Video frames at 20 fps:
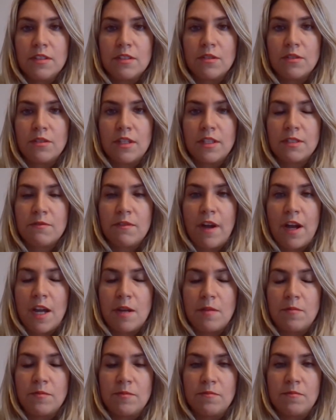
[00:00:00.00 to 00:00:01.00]
So that's why
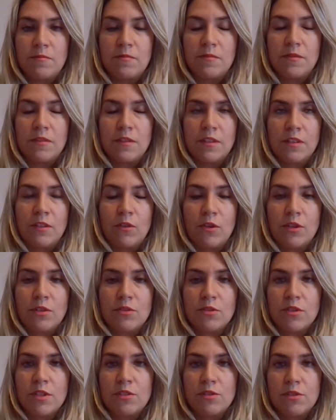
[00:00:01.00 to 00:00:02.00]
I'm going
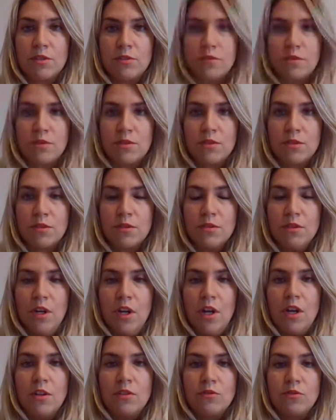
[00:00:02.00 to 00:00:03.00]
to introduce you
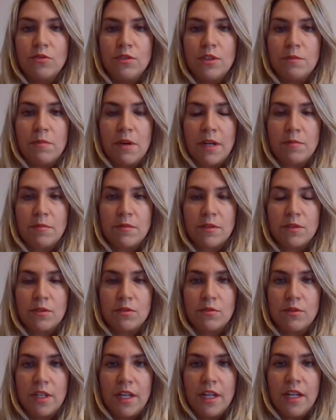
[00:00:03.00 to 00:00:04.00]
two departments
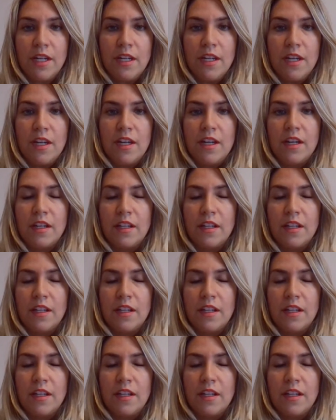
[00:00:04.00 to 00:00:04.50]
today.